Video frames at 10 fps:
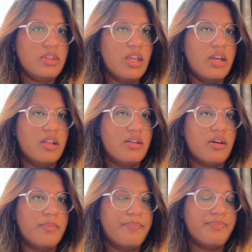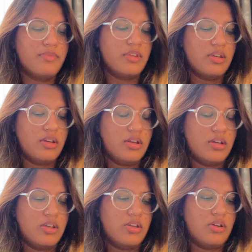And um
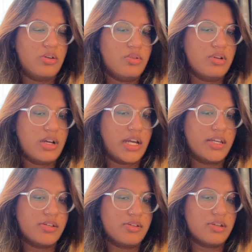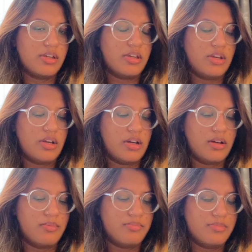you know, I
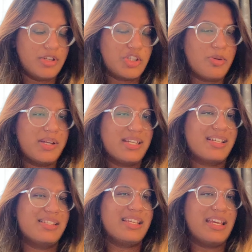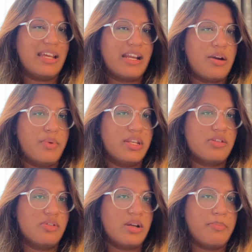um there's so much I can say and I can't wait
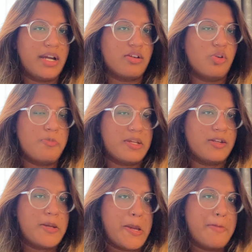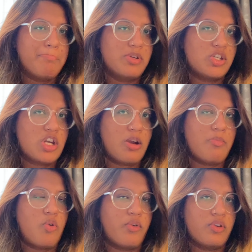to come back home and share
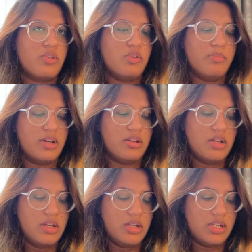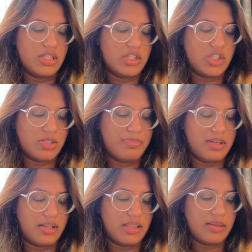more with you, but this has just been a
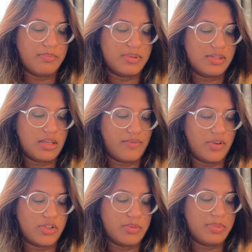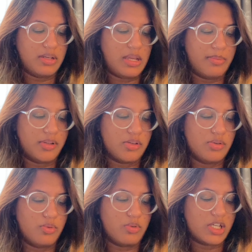glimpse. I've also been able
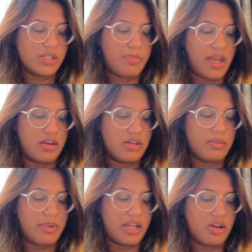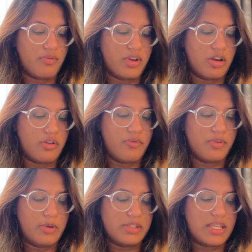to expand in my career.
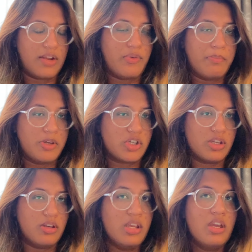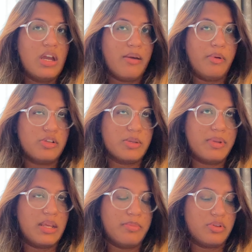Aside from mission, I've also been
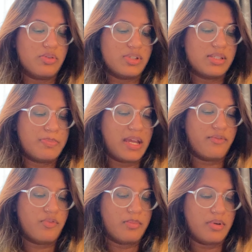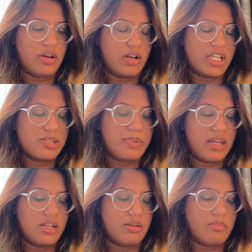able to expand from uh,
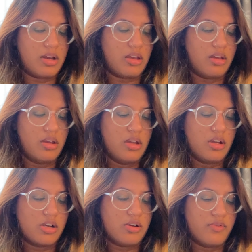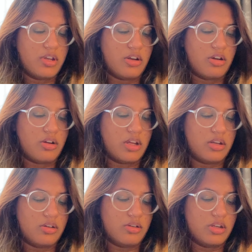expand in my career
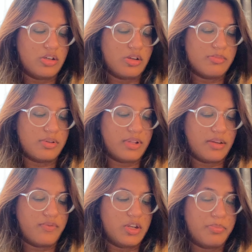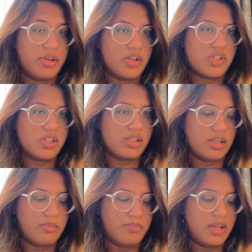in in terms of like video production
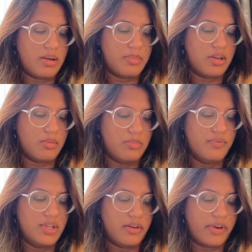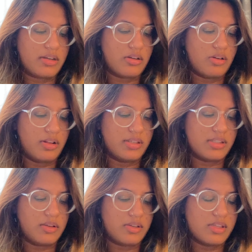and becoming a movie director and all these
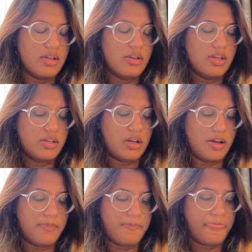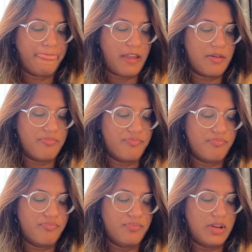things. Um, I've
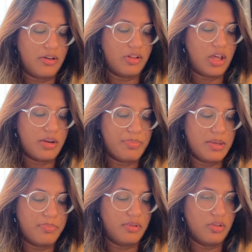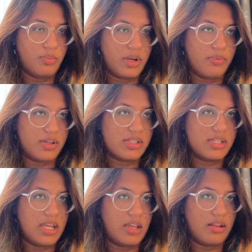there are a lot of people where we're
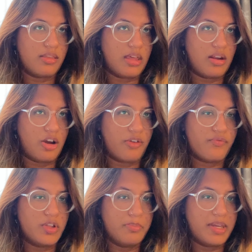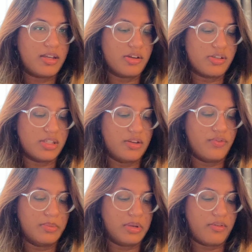staying that are filmmakers and
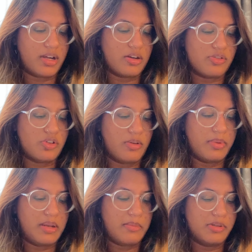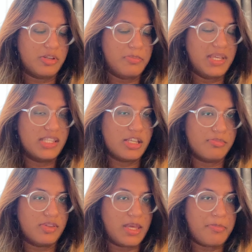film directors, so I've been able to meet some
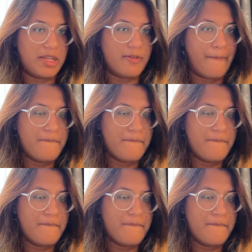of them, and